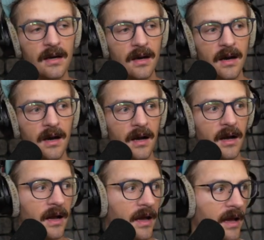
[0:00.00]

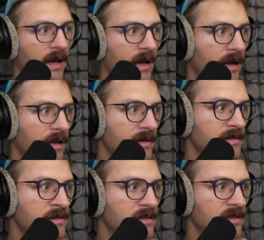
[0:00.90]

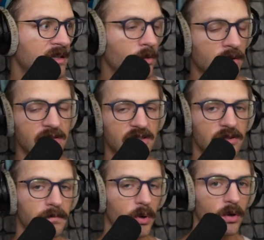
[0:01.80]
And in order
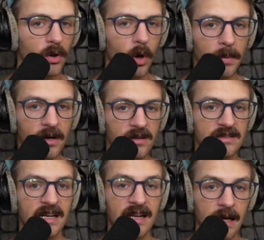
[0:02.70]
to pull open our
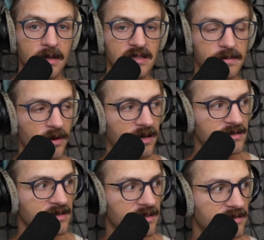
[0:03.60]
dynamics
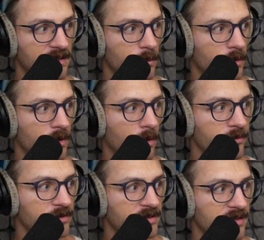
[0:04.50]
processing, we'll go
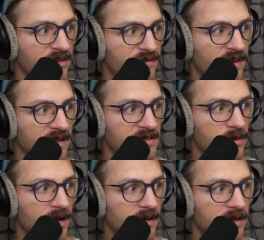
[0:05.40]
over to the effects
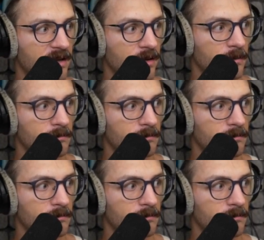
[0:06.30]
rack here.